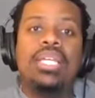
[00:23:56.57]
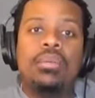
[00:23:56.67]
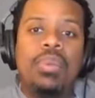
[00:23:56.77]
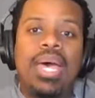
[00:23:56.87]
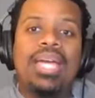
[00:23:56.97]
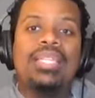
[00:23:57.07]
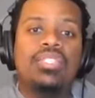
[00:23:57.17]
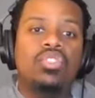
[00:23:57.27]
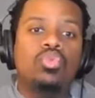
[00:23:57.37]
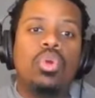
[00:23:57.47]
impact
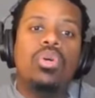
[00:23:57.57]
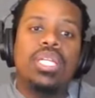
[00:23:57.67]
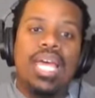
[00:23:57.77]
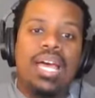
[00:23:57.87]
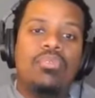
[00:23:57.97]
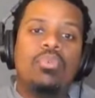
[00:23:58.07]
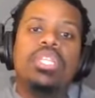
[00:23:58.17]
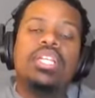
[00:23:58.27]
this role can have with